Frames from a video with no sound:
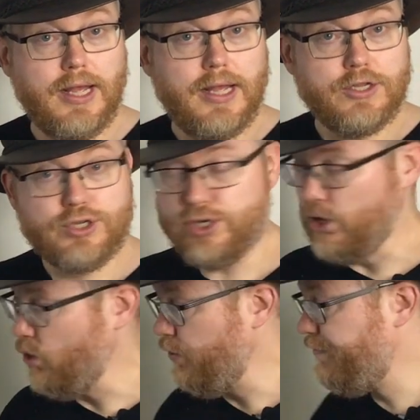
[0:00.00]

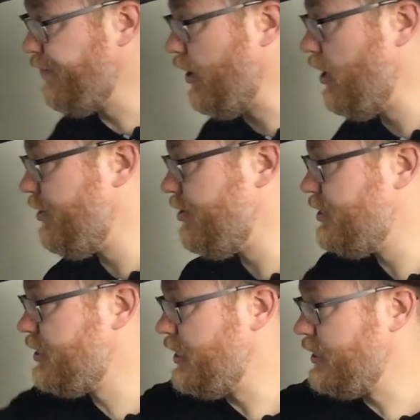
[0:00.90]
So
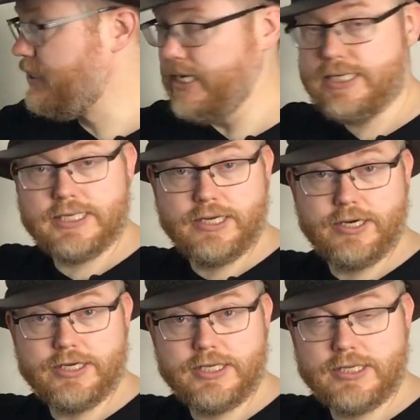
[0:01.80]
father's
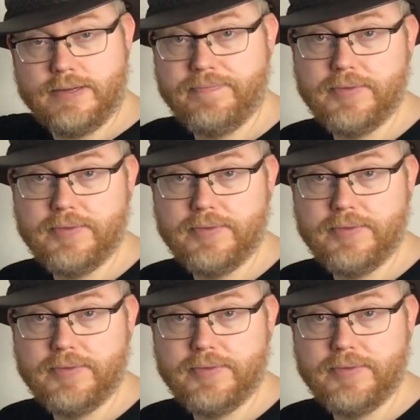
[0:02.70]
sisters